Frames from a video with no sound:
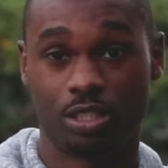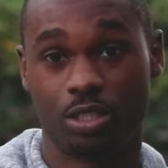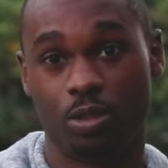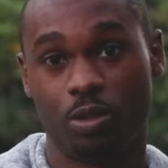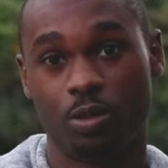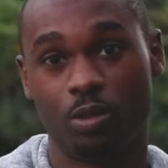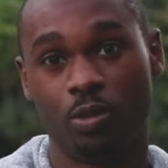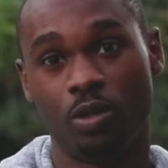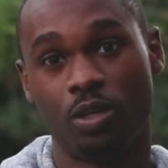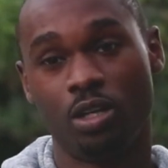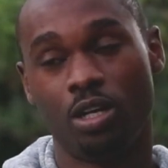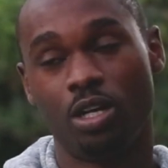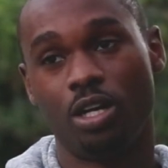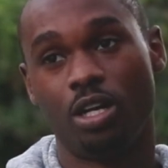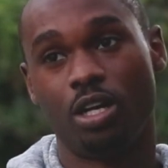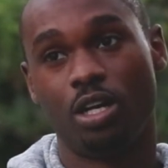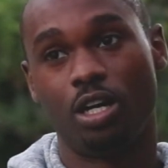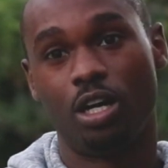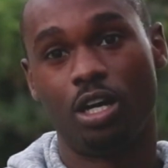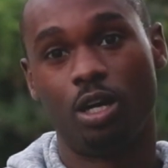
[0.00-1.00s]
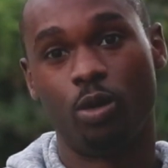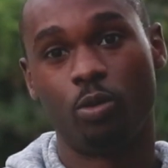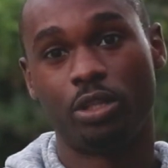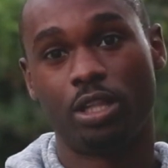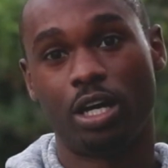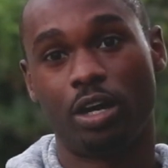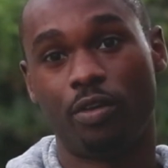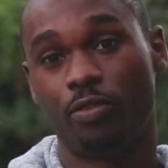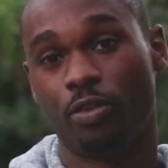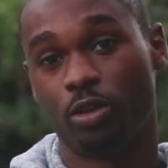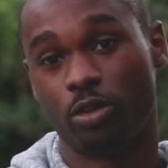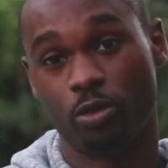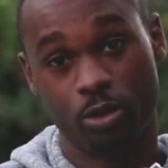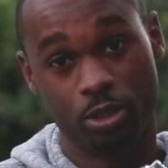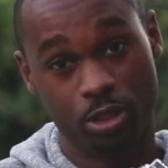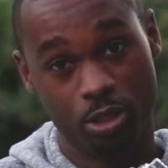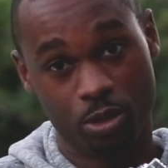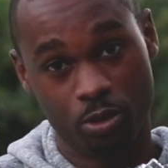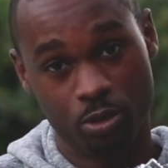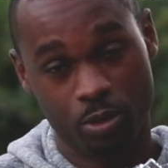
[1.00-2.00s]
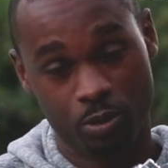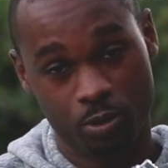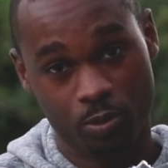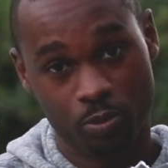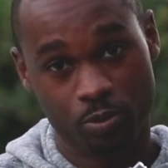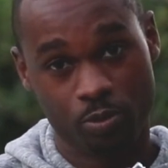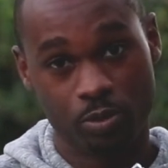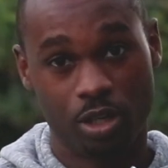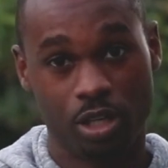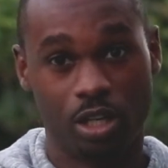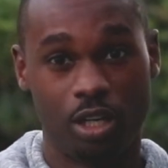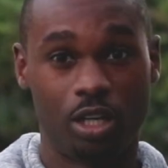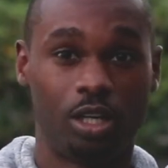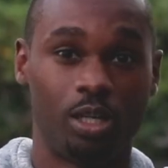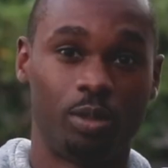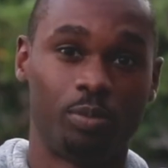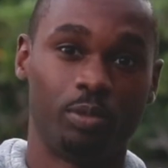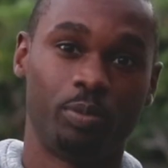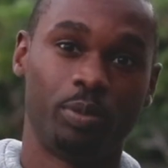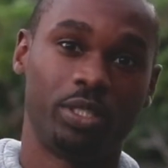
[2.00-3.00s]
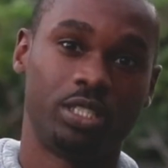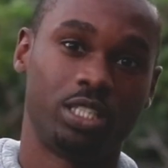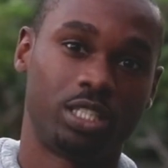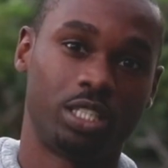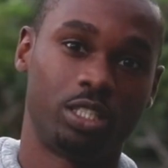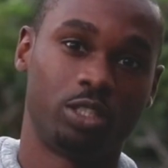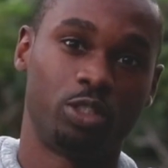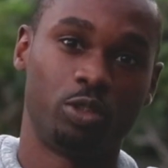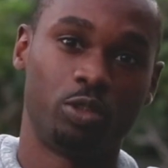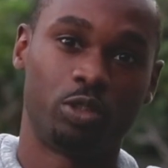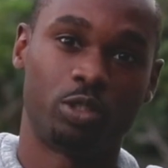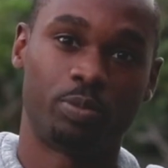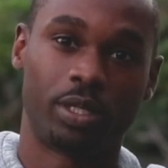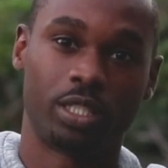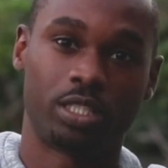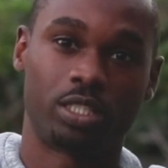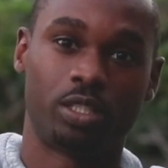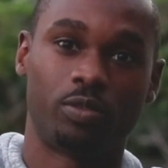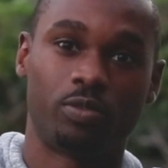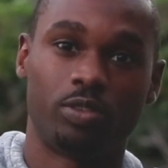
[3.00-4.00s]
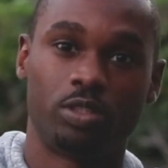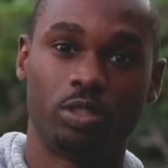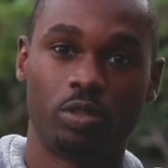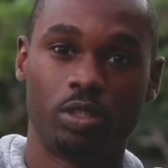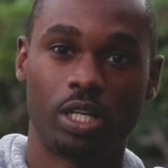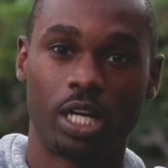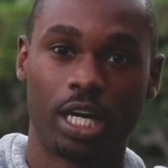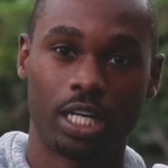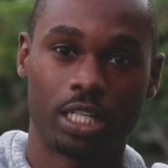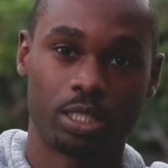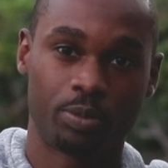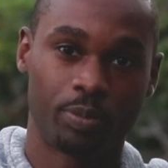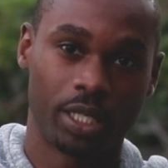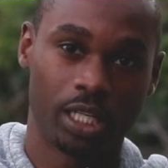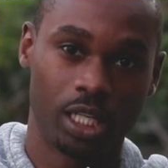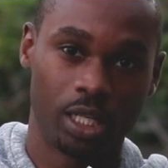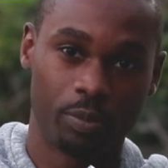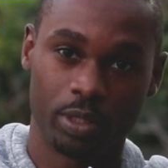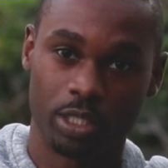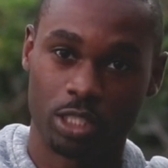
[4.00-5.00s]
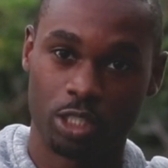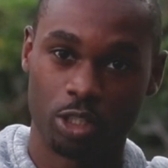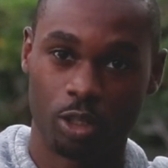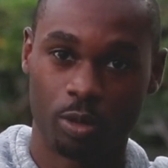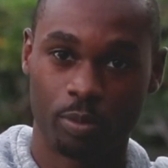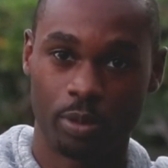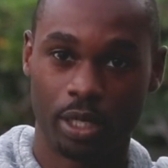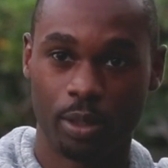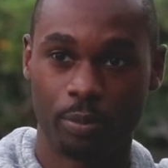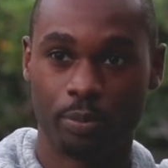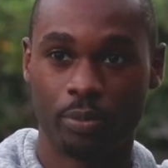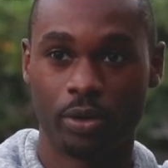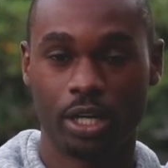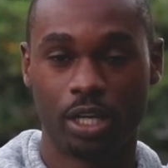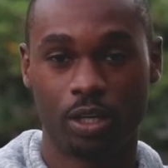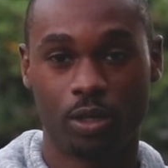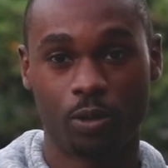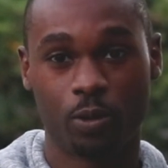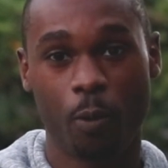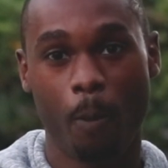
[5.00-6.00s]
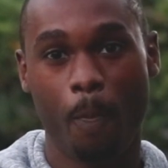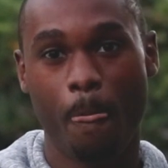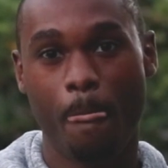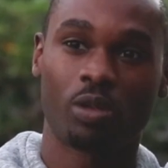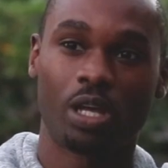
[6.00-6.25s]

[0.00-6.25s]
So without further ado, let me just introduce myself to you guys. My name is Jeremiah Brown.